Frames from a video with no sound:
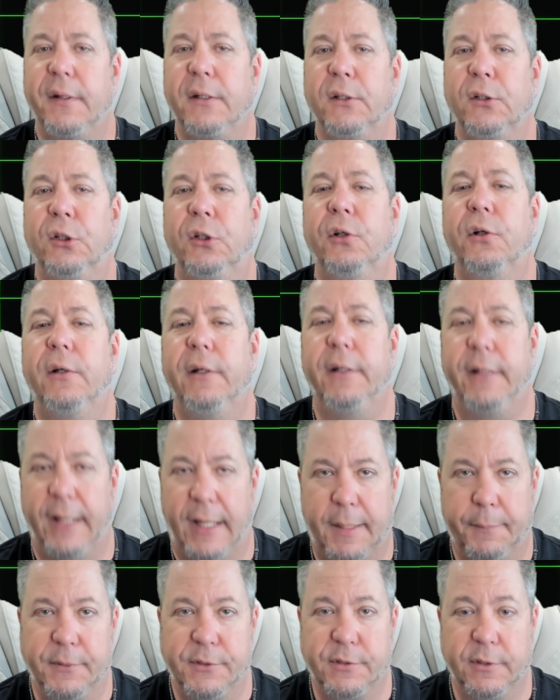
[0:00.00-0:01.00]
good
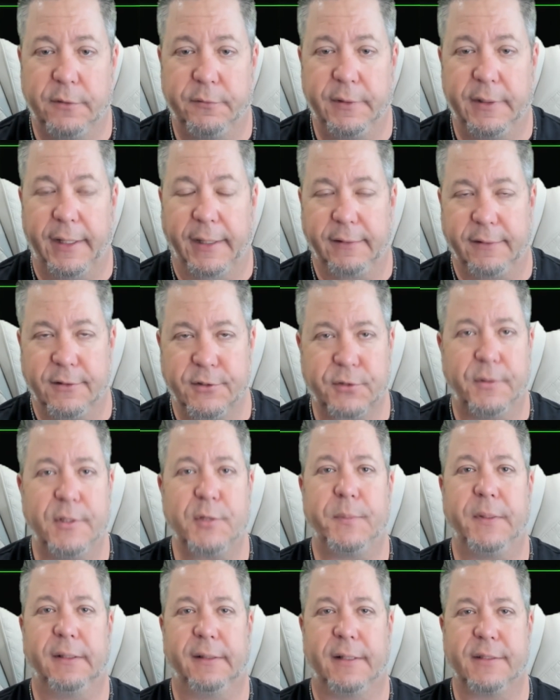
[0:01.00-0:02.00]
happens overnight. There's always
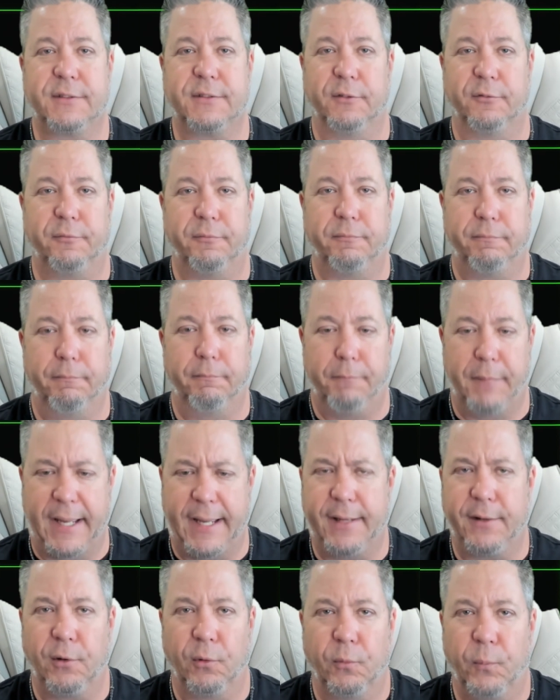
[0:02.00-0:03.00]
been lots of
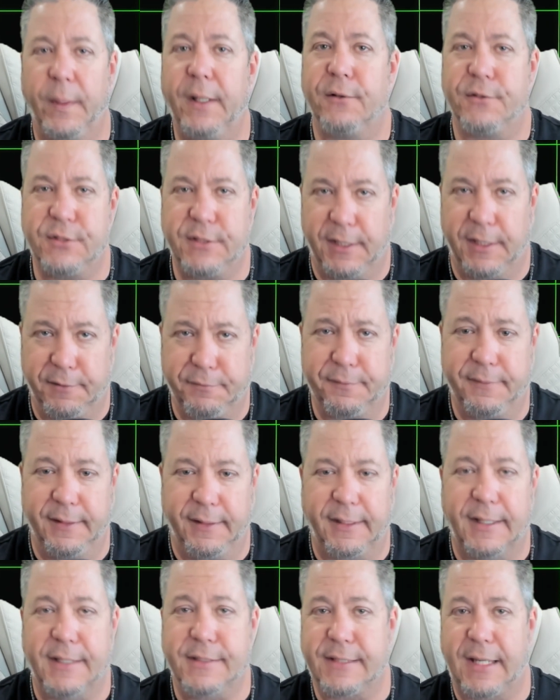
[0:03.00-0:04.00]
bad or weird stuff
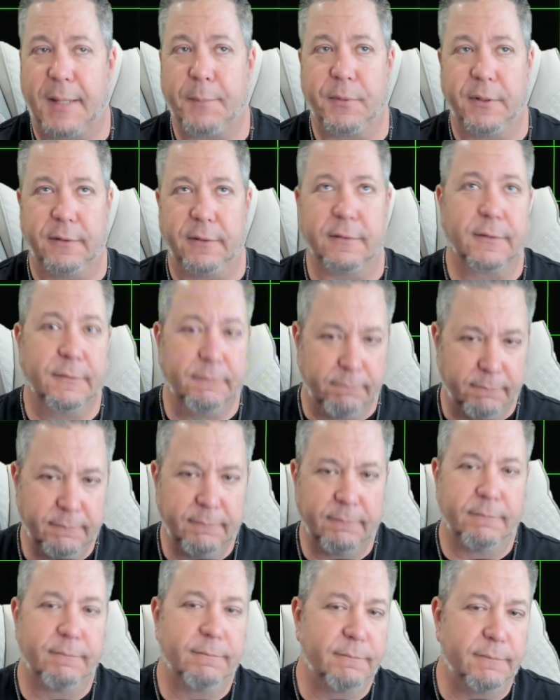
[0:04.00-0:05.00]
that has happened
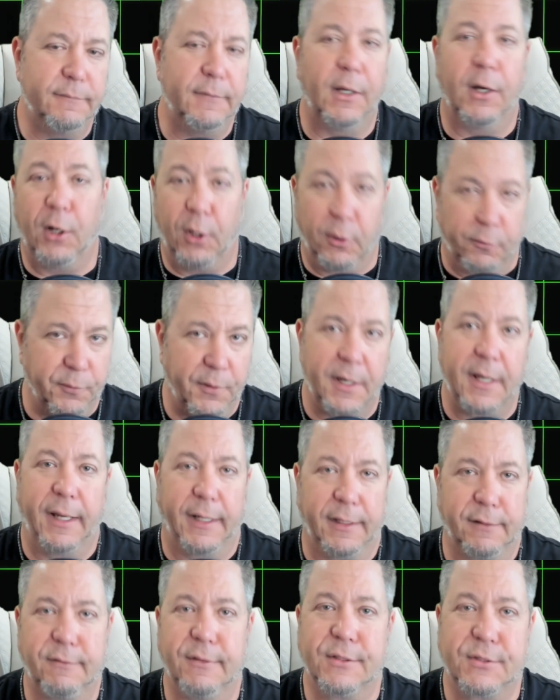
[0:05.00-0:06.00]

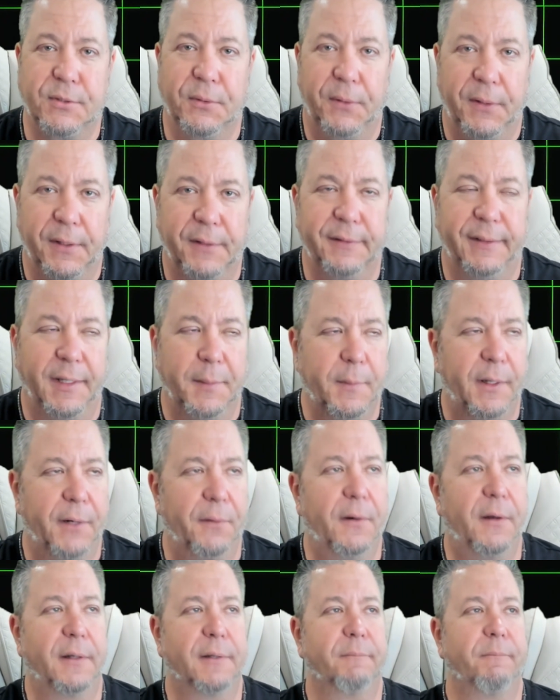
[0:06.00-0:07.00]
overnight historically. Am I
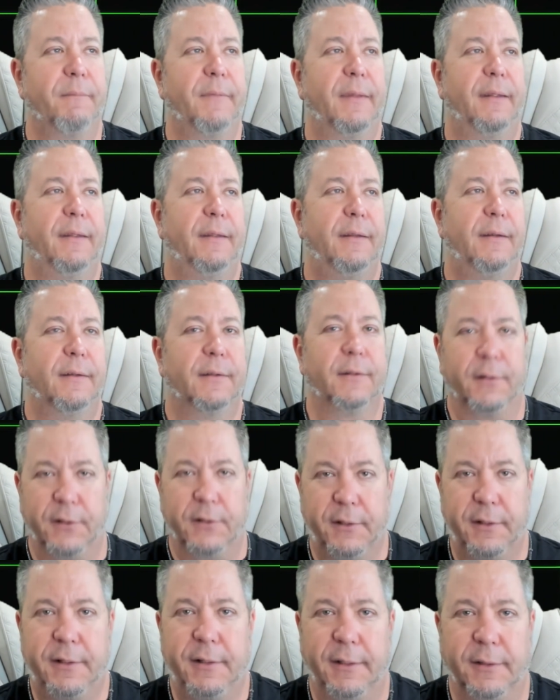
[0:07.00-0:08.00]
wrong?
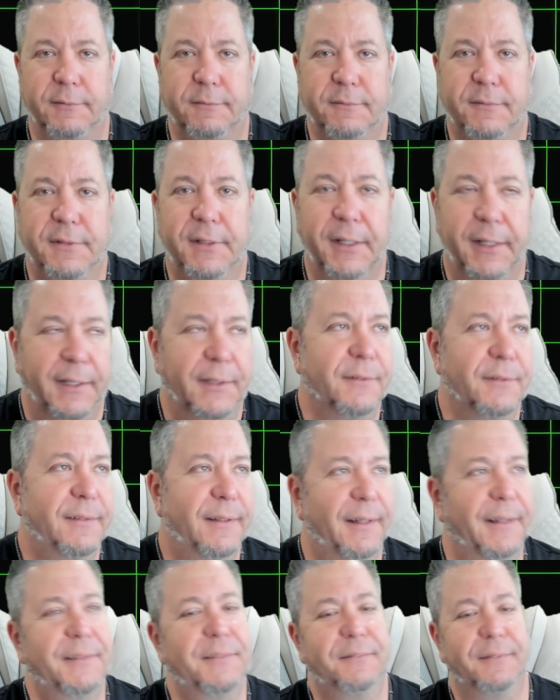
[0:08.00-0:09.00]
Good or good?
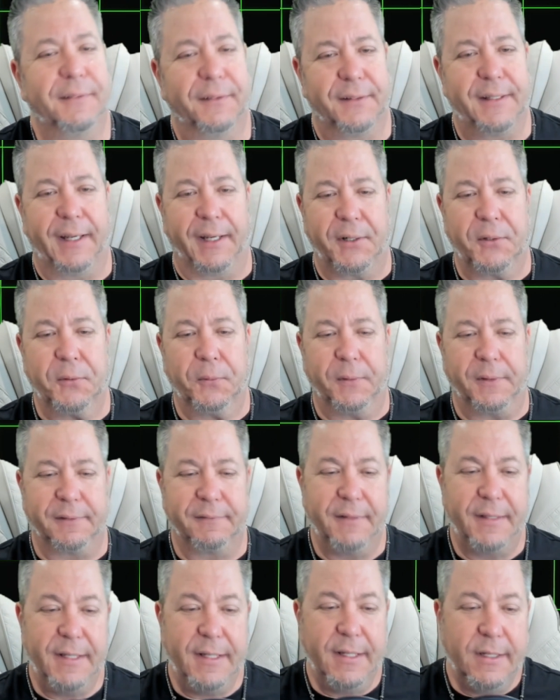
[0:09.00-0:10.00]
Good? Okay, cool.
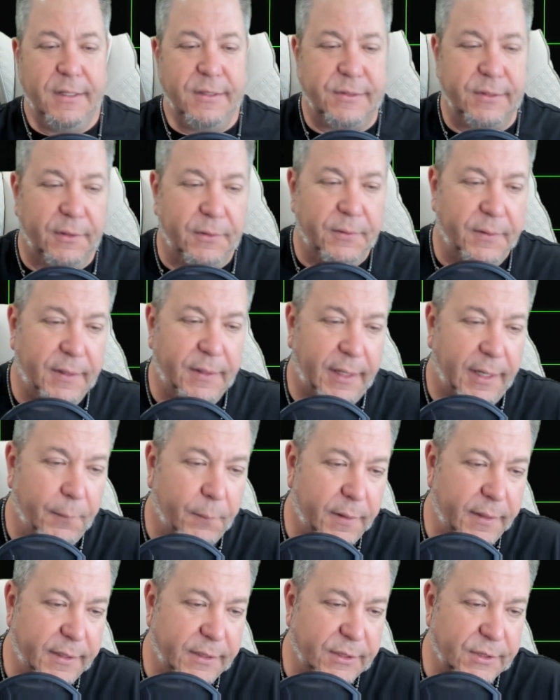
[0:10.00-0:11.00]
So I
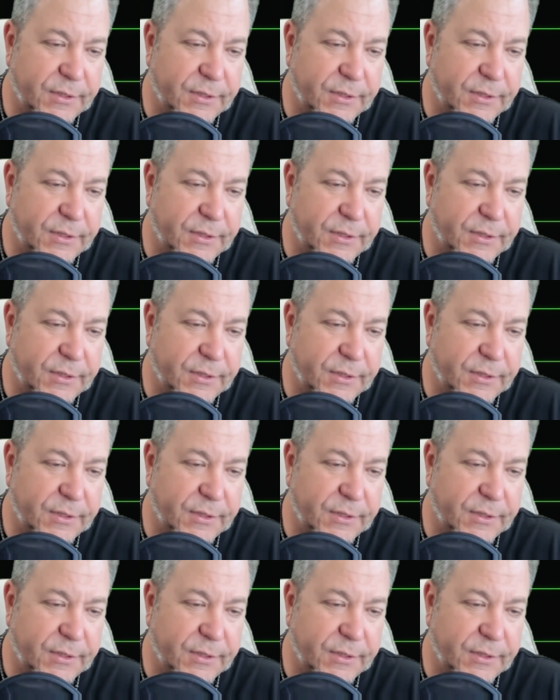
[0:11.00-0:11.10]
want to just